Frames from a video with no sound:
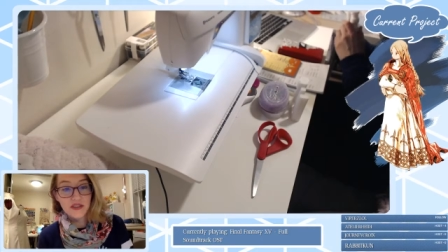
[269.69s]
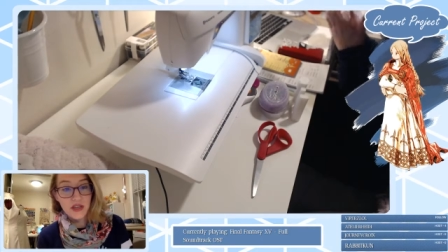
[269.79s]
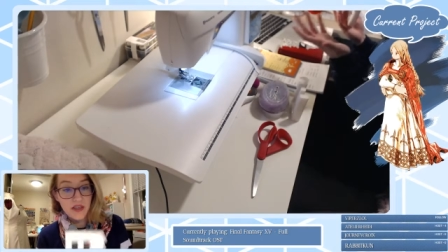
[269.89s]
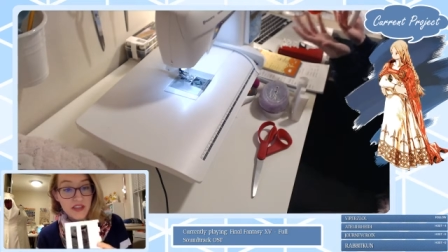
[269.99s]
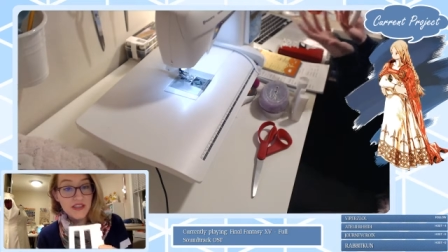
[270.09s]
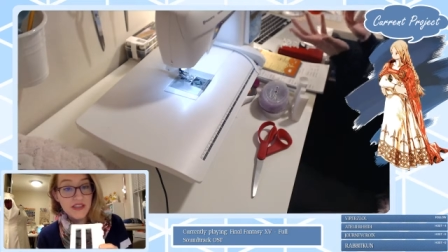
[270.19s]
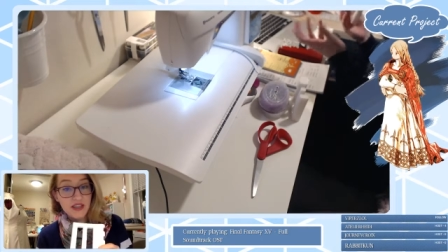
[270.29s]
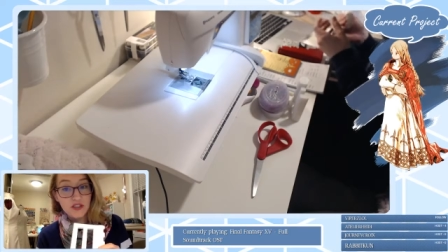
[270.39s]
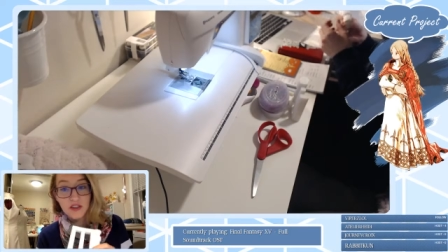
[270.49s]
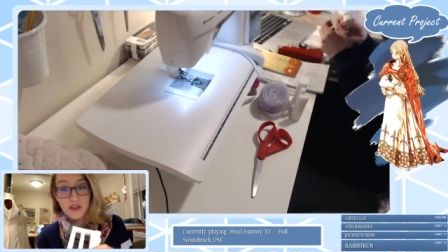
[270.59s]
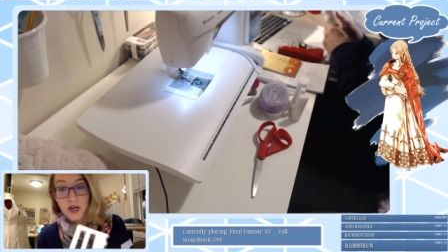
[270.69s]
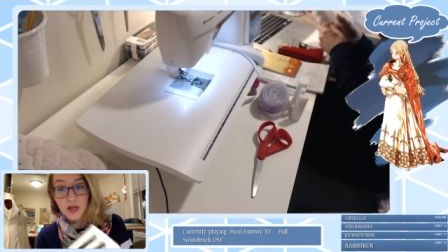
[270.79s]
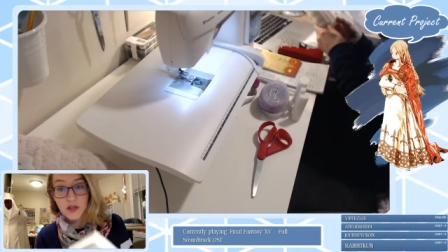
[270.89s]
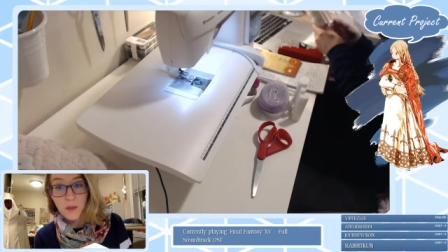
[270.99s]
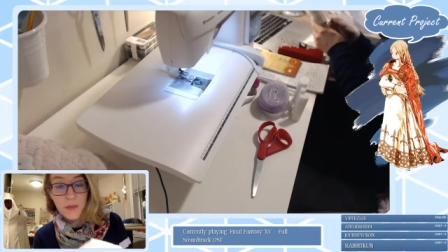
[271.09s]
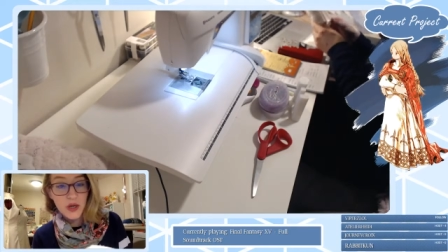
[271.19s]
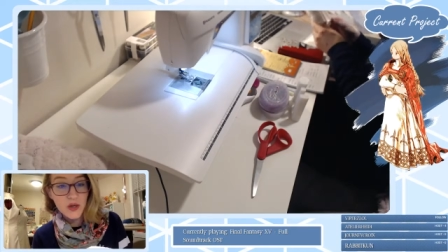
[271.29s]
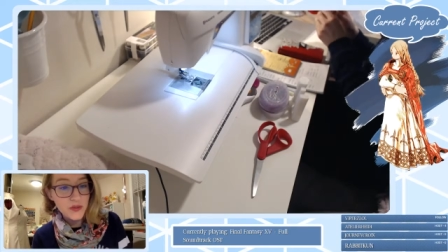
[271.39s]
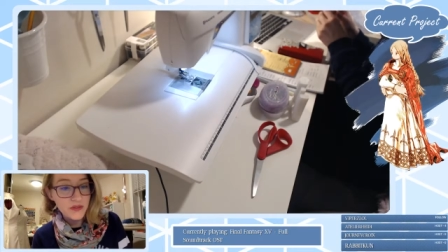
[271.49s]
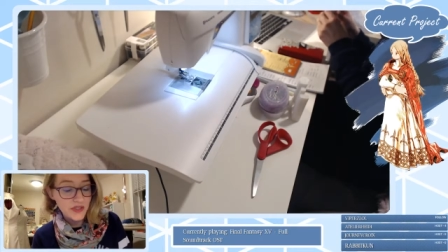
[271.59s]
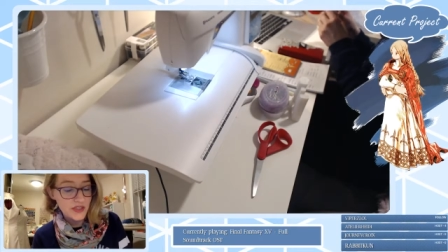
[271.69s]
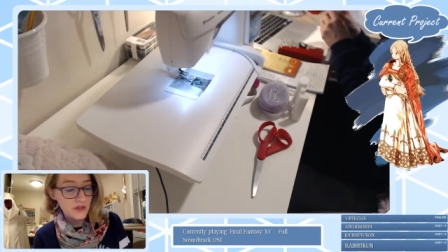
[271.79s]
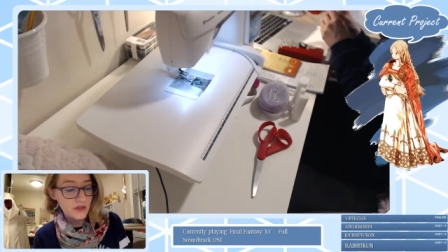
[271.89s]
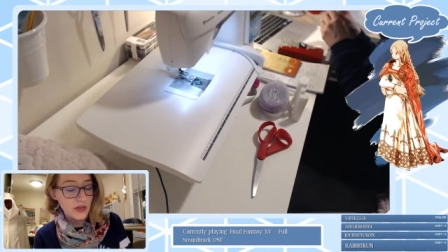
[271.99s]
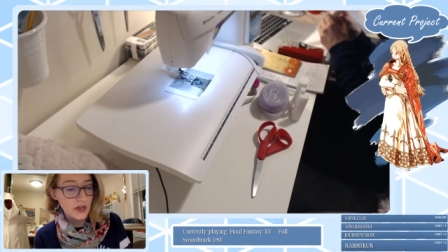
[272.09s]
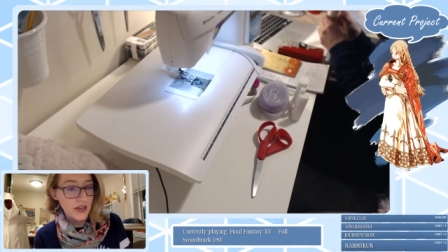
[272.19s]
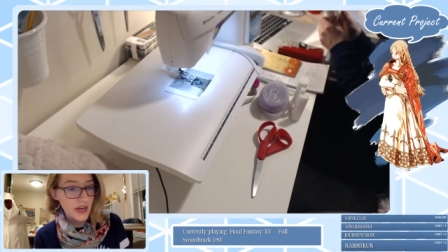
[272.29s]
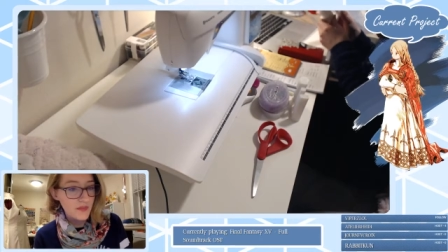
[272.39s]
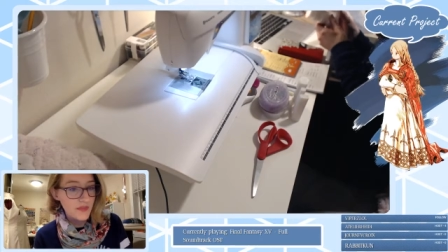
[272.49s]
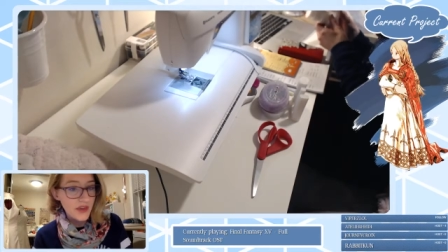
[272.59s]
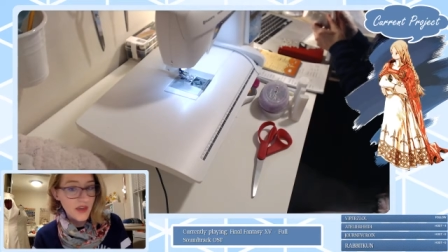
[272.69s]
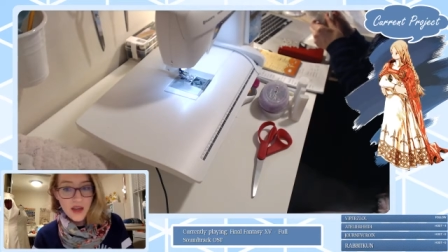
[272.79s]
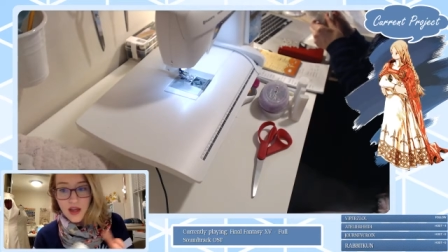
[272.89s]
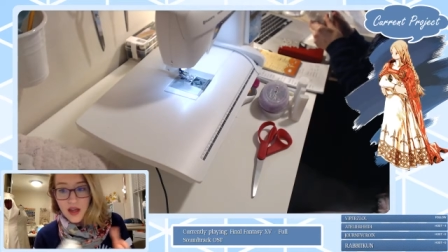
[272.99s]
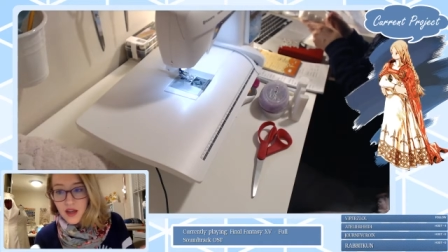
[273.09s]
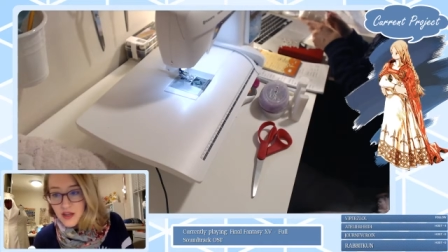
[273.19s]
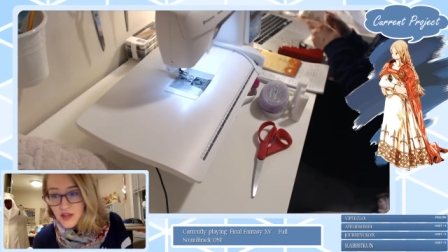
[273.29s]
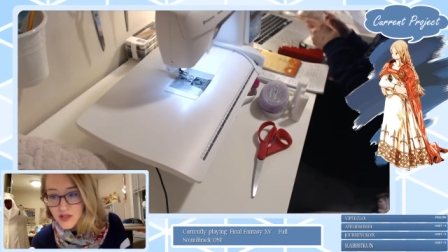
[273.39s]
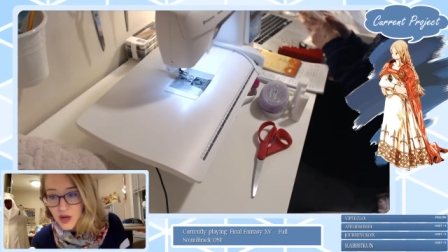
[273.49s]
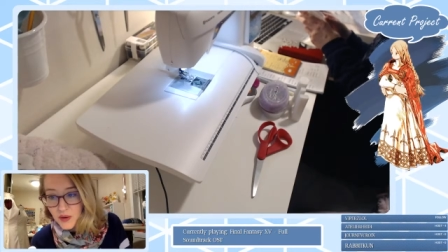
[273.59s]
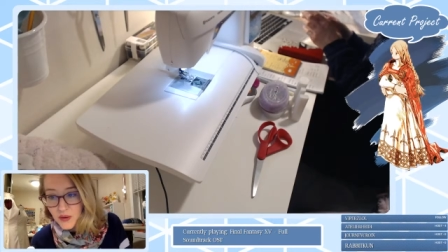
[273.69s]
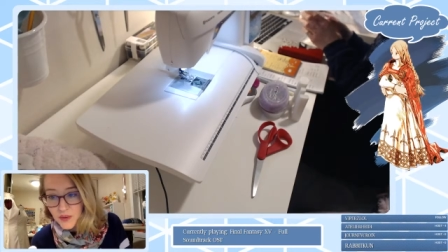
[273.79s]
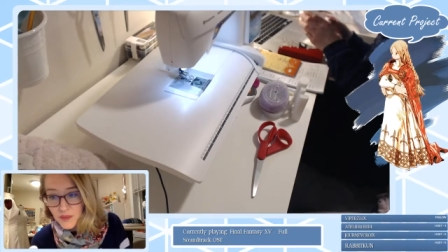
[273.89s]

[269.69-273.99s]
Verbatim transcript: Uh, this is actually the, her little buckle that's supposed to be in her cape. So,